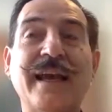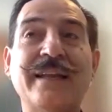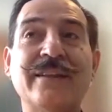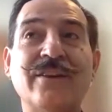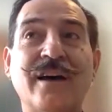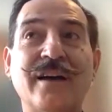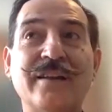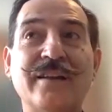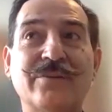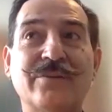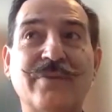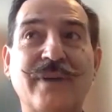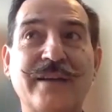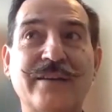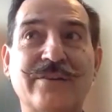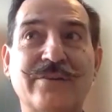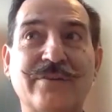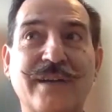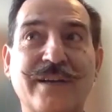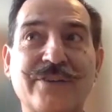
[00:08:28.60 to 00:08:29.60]
And not the
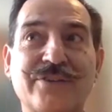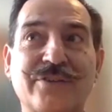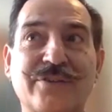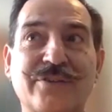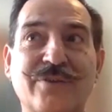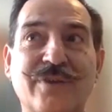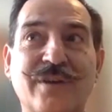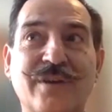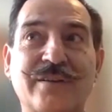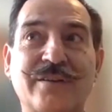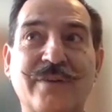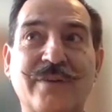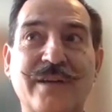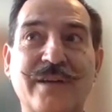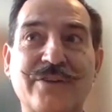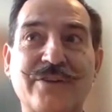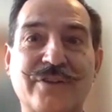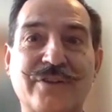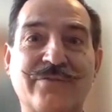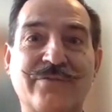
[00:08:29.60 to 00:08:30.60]
right direction or wrong
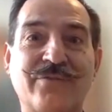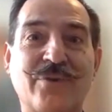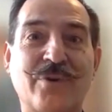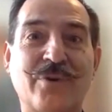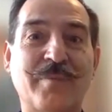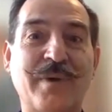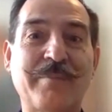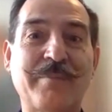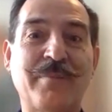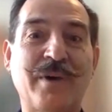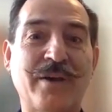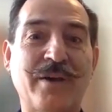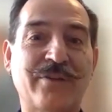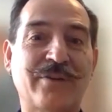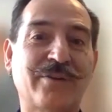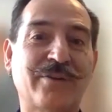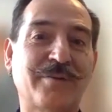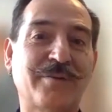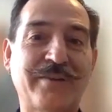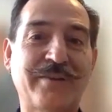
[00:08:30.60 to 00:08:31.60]
direction for my
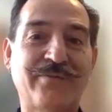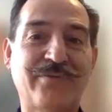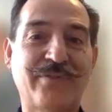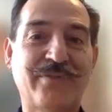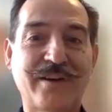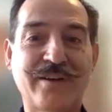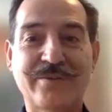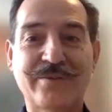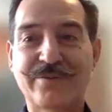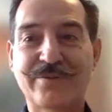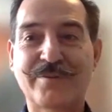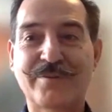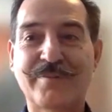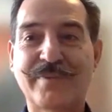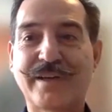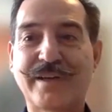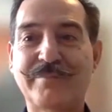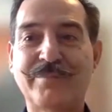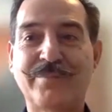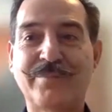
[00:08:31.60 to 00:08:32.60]
mother or my father or
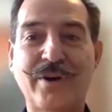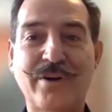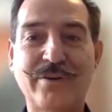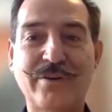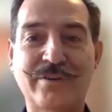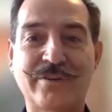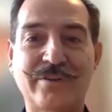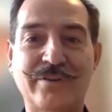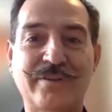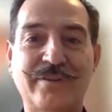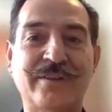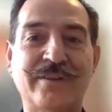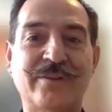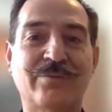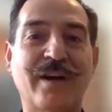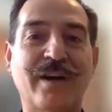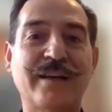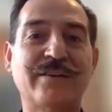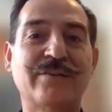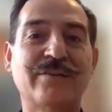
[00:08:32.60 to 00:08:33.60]
my partner,
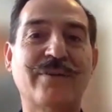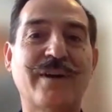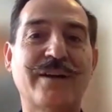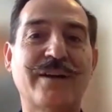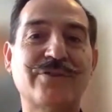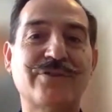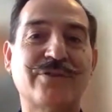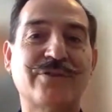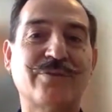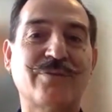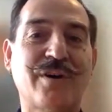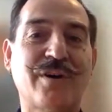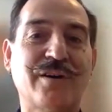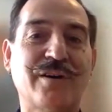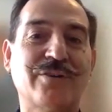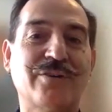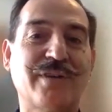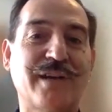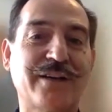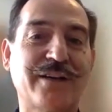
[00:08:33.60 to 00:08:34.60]
the right direction or
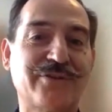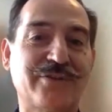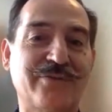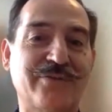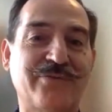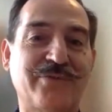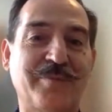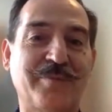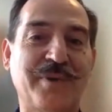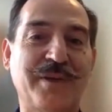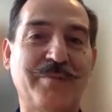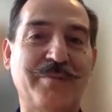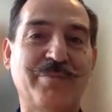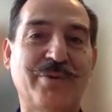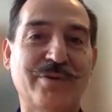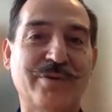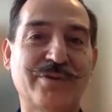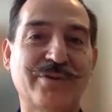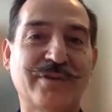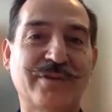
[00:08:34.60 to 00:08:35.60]
wrong direction for me
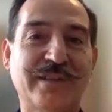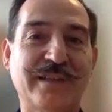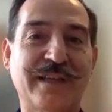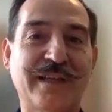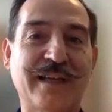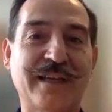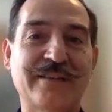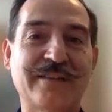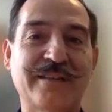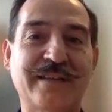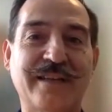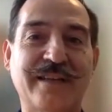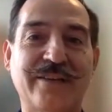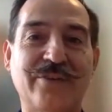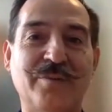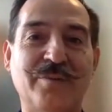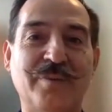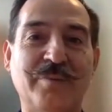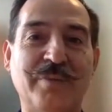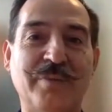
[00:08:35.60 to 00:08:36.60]
personally as a
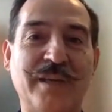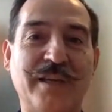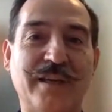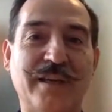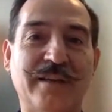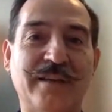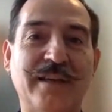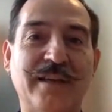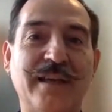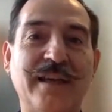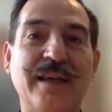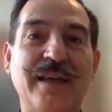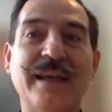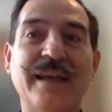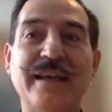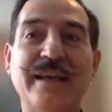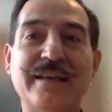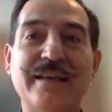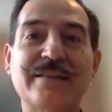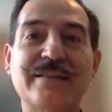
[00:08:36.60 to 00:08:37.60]
human being.
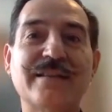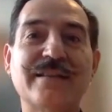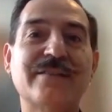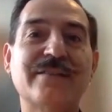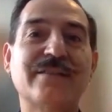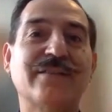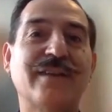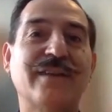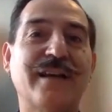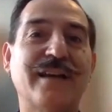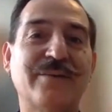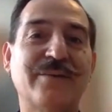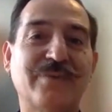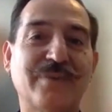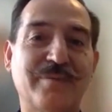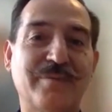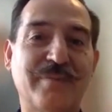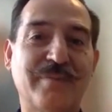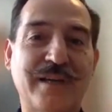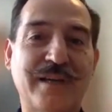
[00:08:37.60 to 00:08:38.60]
Is this aligned
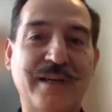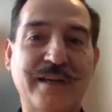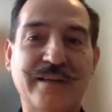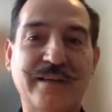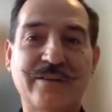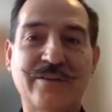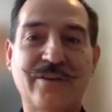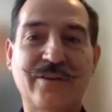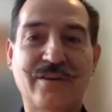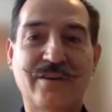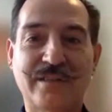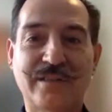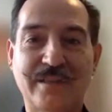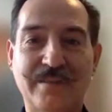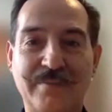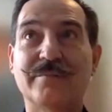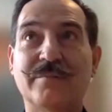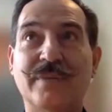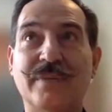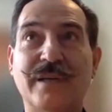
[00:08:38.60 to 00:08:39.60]
with my
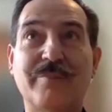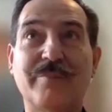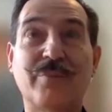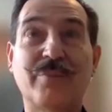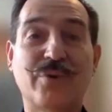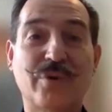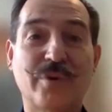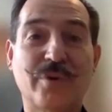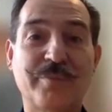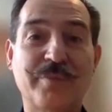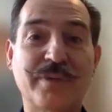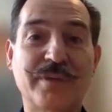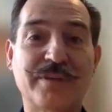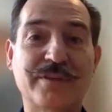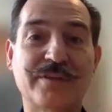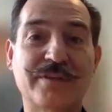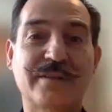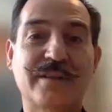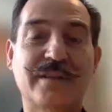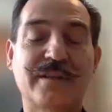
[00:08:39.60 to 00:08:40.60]
calling, my
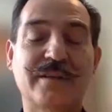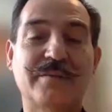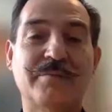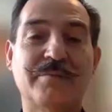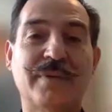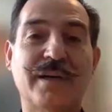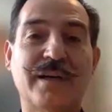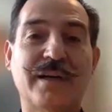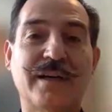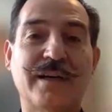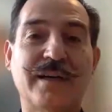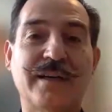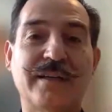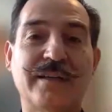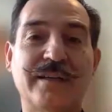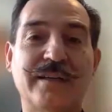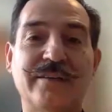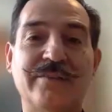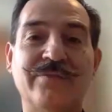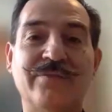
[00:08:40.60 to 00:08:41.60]
purpose,
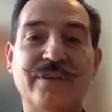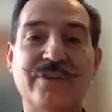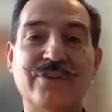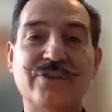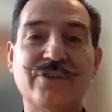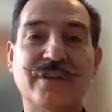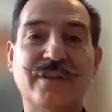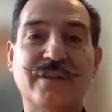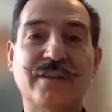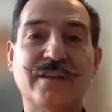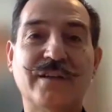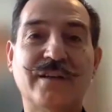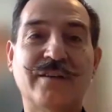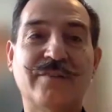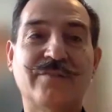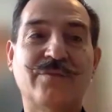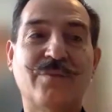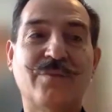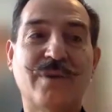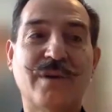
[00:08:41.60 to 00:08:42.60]
my vision
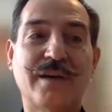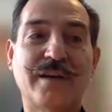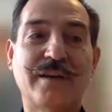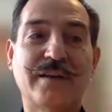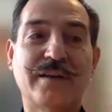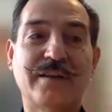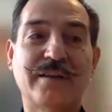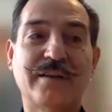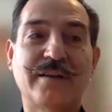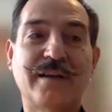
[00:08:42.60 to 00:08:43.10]
of what